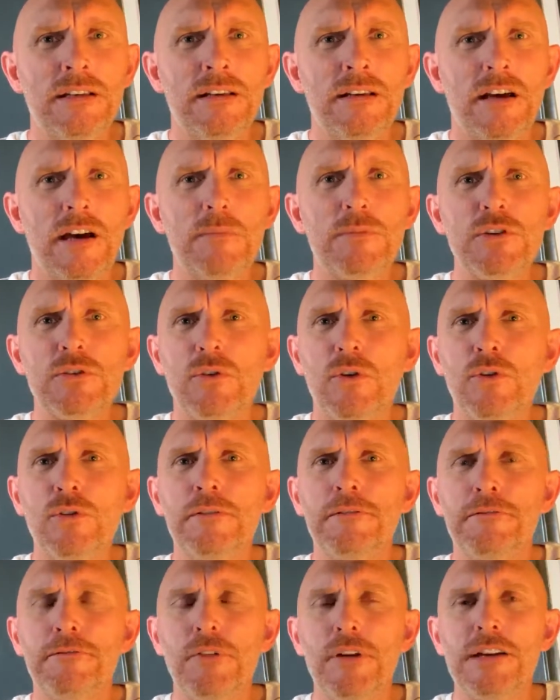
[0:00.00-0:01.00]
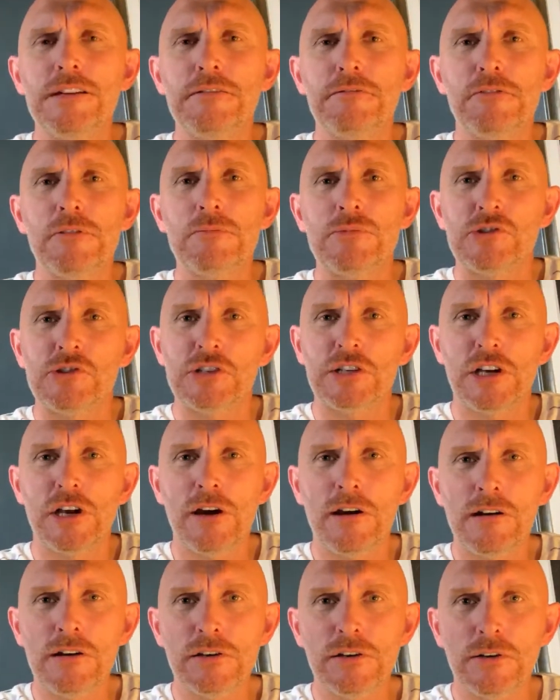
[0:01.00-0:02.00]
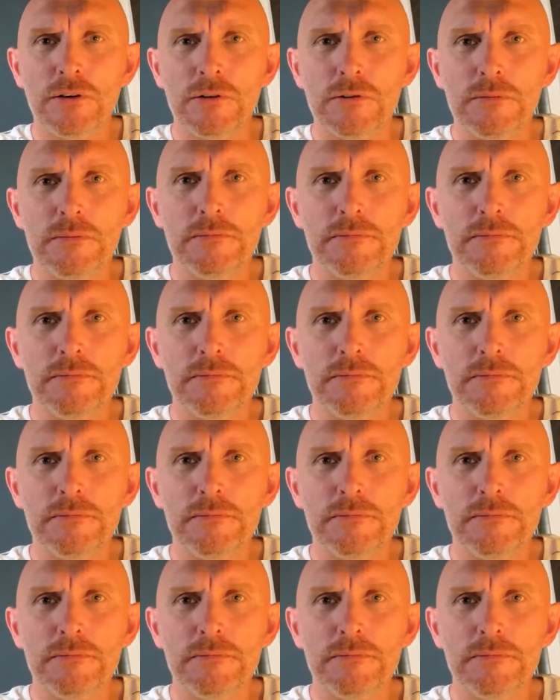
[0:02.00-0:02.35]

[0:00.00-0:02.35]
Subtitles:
"I'm your old friend from Chicago."